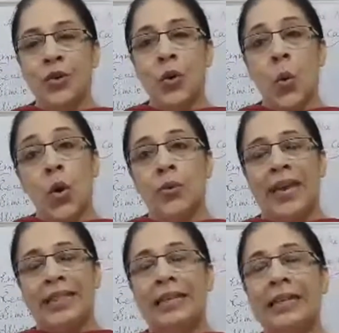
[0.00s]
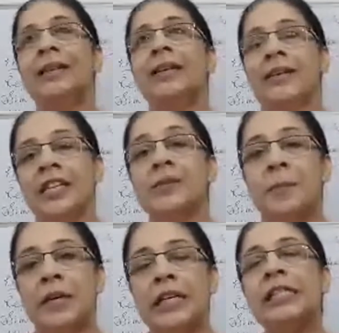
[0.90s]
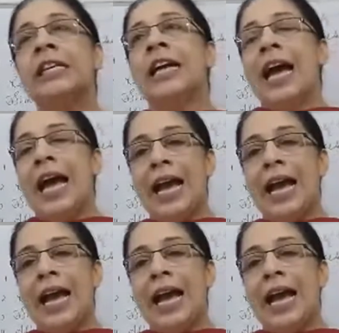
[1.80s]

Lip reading: cold weather, this bird,